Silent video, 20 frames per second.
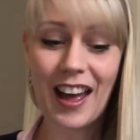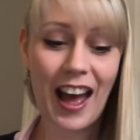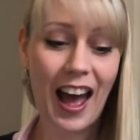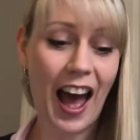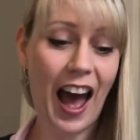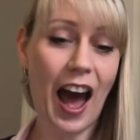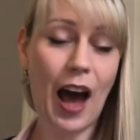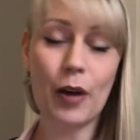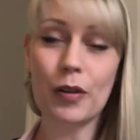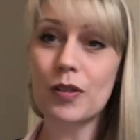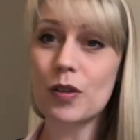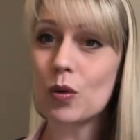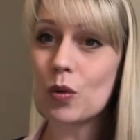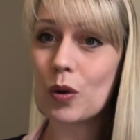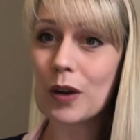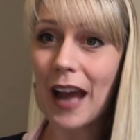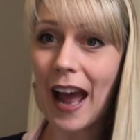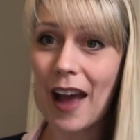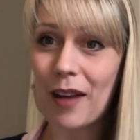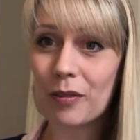our school
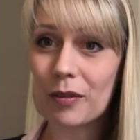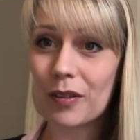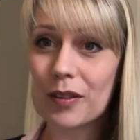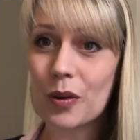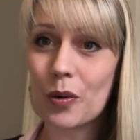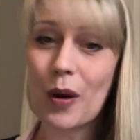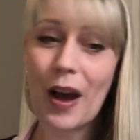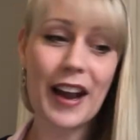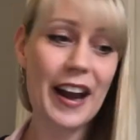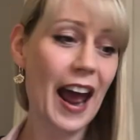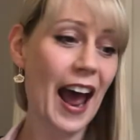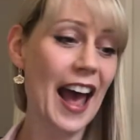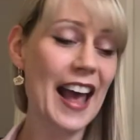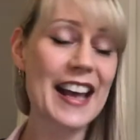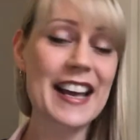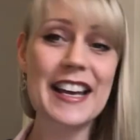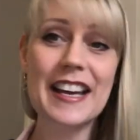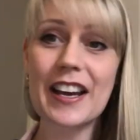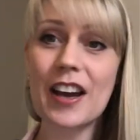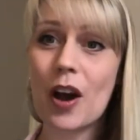council and our
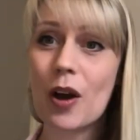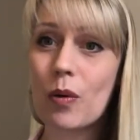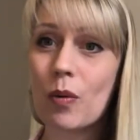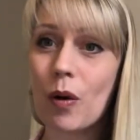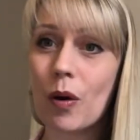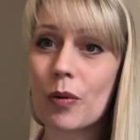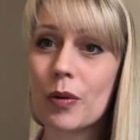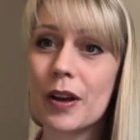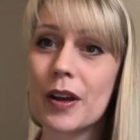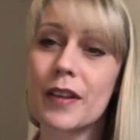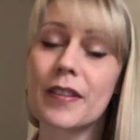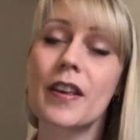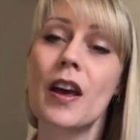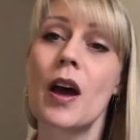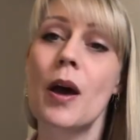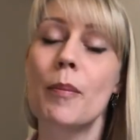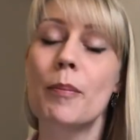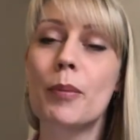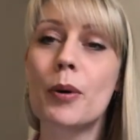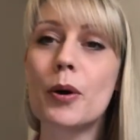eco warriors
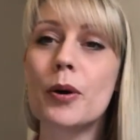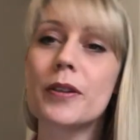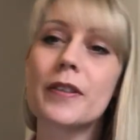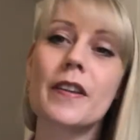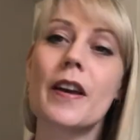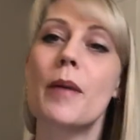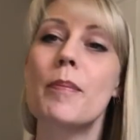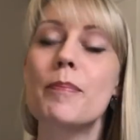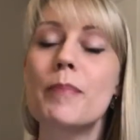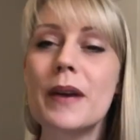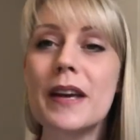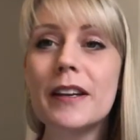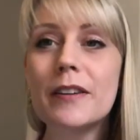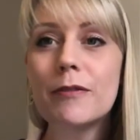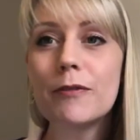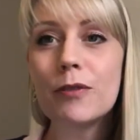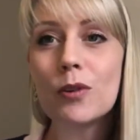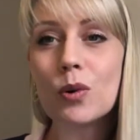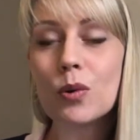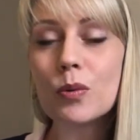put a bid
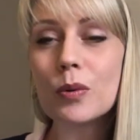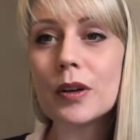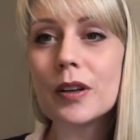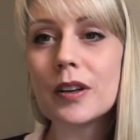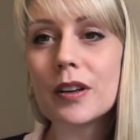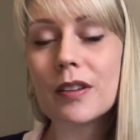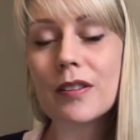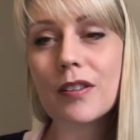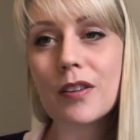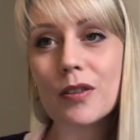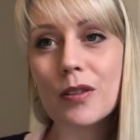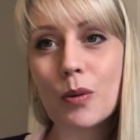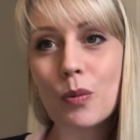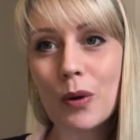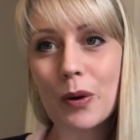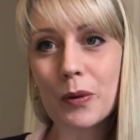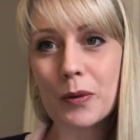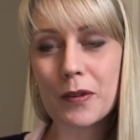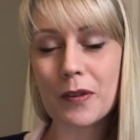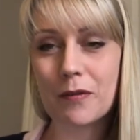forward to the
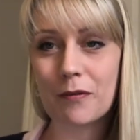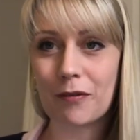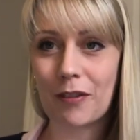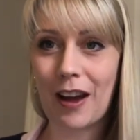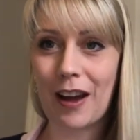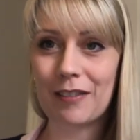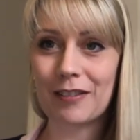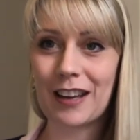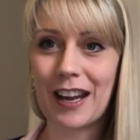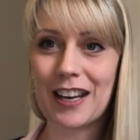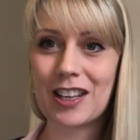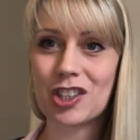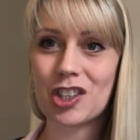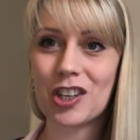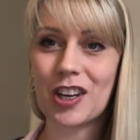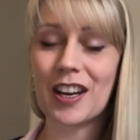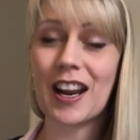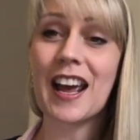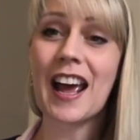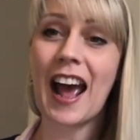Wilson Foundation,